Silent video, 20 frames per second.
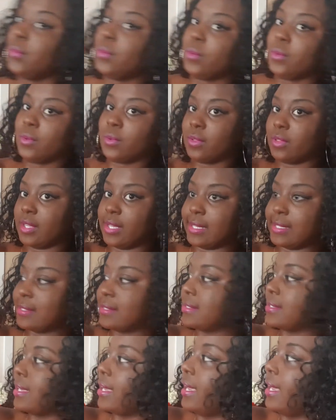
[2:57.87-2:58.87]
wore
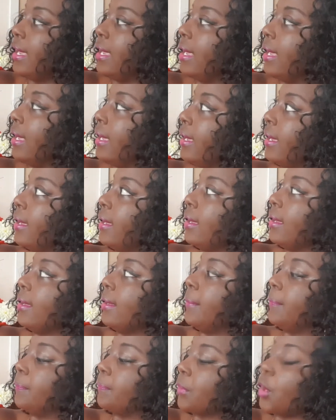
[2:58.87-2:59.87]
this
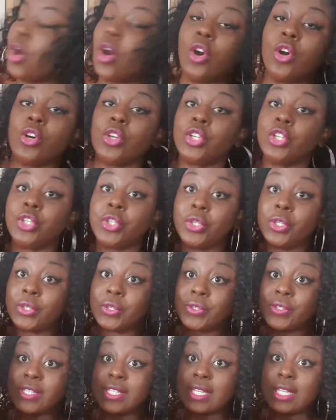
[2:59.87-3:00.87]
on New
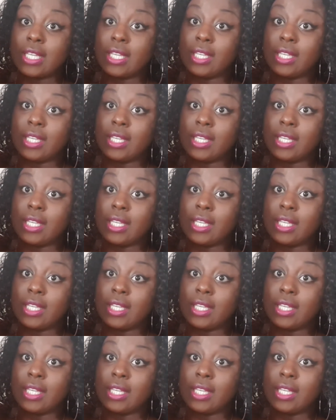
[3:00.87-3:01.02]
Year's